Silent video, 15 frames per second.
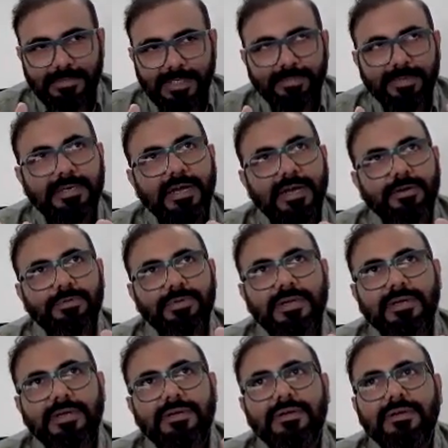let me try to
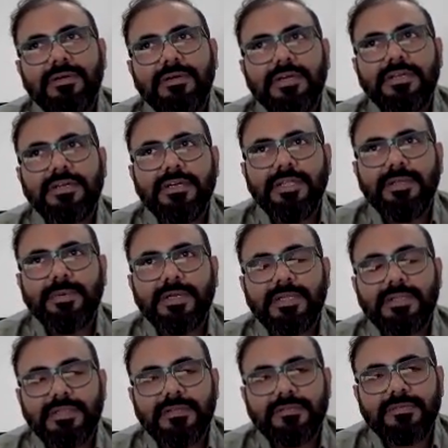get little deeper
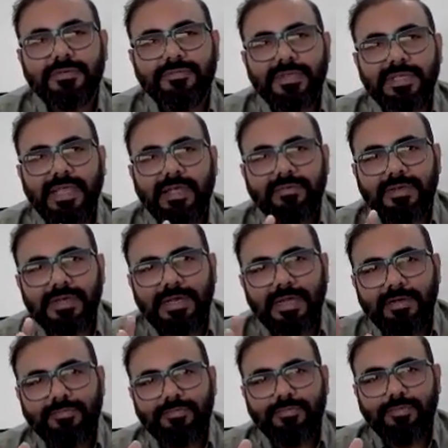in this. So we have
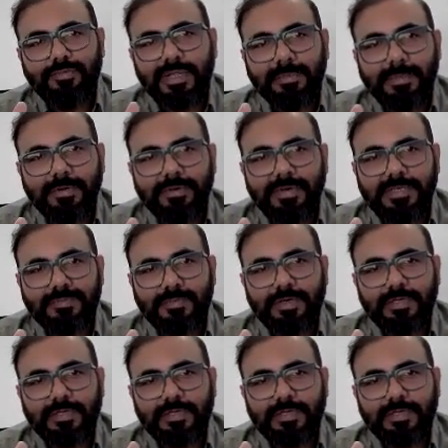a food and beverage